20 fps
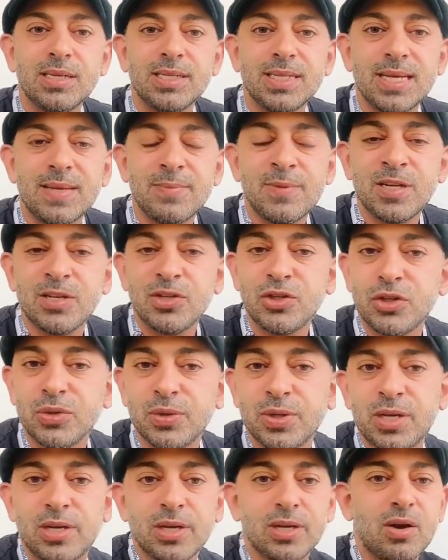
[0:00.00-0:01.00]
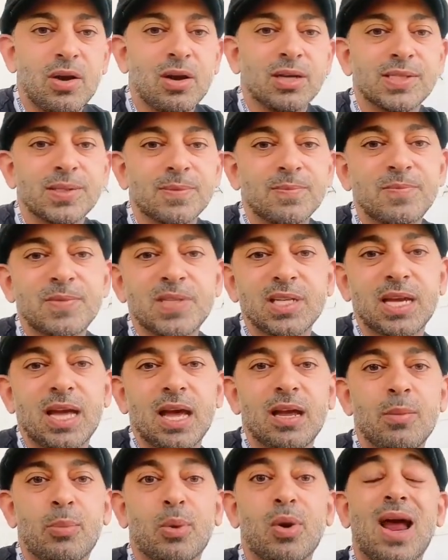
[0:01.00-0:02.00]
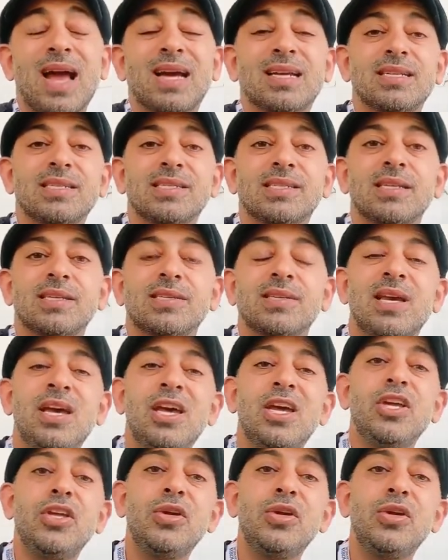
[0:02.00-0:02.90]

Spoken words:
Damien, doing good, awesome, to kind of practice this.